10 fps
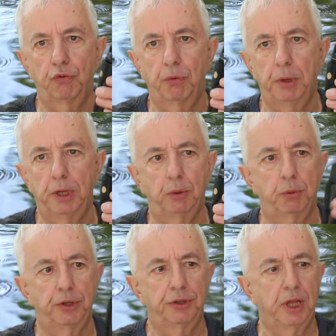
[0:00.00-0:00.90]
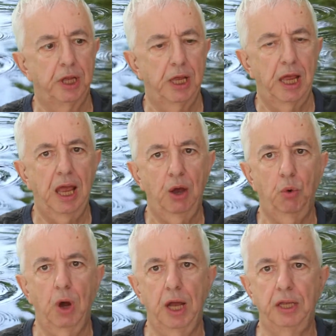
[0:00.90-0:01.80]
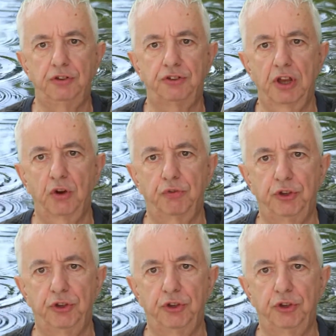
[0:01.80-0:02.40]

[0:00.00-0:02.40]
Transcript: familiar with how a selfie